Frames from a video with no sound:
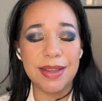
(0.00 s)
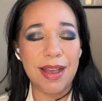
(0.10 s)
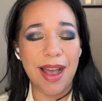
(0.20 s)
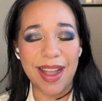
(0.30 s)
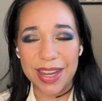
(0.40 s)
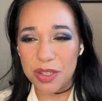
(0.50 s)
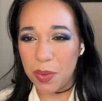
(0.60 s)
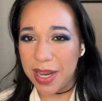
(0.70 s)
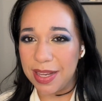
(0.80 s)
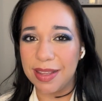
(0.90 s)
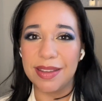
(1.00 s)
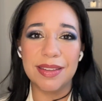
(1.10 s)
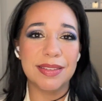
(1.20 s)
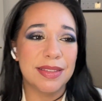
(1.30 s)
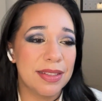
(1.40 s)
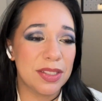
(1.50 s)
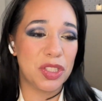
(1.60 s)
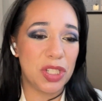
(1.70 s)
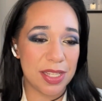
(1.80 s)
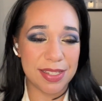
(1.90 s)
hydrating,
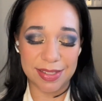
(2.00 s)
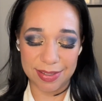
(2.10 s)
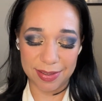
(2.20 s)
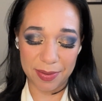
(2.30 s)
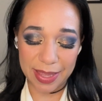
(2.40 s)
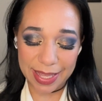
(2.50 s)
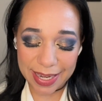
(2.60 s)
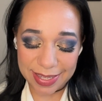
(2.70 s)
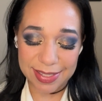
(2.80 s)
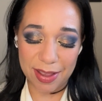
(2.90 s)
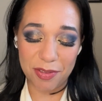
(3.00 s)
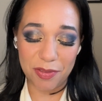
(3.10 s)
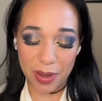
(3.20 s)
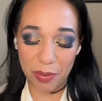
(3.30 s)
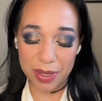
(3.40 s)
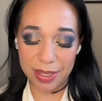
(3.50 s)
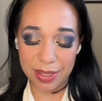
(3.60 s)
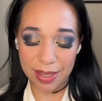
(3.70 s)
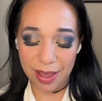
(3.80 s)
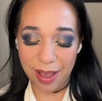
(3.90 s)
just, it is a very
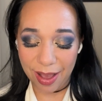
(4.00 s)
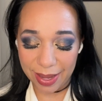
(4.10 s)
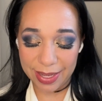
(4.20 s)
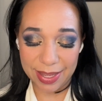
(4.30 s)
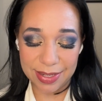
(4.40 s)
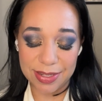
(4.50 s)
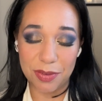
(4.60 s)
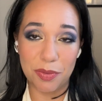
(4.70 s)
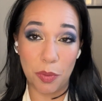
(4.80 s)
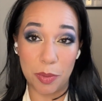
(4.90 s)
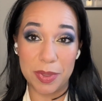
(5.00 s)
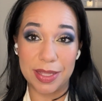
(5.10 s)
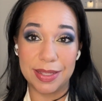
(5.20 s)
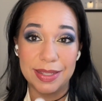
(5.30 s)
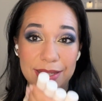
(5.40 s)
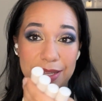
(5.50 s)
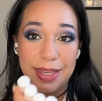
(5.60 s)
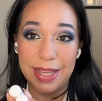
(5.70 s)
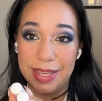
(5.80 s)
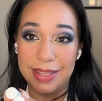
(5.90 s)
high-end formula
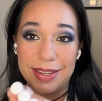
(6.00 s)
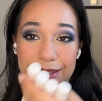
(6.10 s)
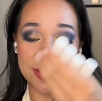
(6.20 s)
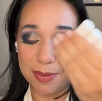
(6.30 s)
in,